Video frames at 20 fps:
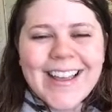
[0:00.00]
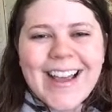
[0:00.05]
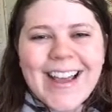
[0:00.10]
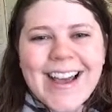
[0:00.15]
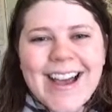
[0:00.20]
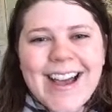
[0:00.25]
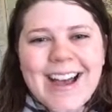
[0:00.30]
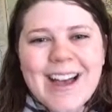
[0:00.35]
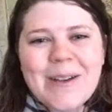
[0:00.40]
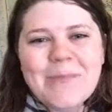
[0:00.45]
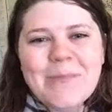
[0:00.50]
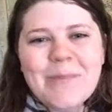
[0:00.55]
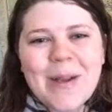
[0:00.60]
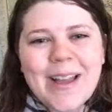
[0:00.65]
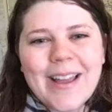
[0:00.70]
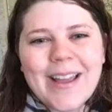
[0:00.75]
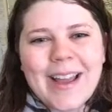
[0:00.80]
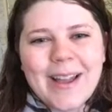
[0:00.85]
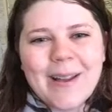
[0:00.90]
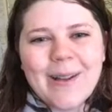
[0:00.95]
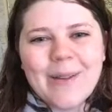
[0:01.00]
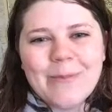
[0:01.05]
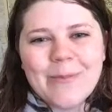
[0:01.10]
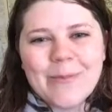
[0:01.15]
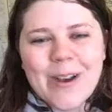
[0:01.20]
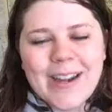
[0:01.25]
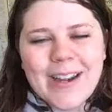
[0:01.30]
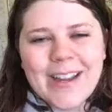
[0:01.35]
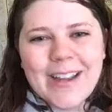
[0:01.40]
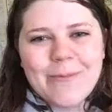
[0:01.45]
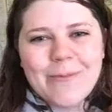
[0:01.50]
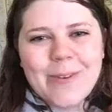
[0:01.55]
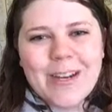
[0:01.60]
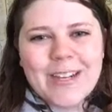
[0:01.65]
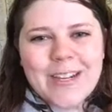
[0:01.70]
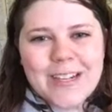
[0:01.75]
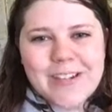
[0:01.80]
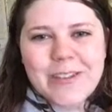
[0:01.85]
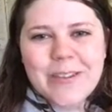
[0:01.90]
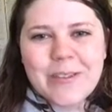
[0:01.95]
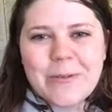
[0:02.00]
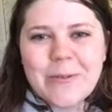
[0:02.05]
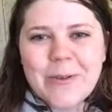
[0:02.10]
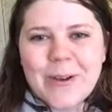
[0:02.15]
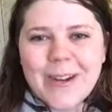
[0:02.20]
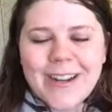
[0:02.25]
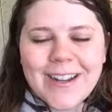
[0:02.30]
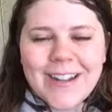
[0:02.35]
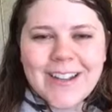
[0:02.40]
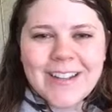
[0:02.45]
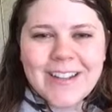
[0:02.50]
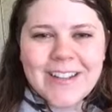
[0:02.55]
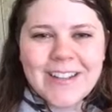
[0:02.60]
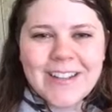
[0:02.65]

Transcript: But I'm ready. I'm ready to do the work.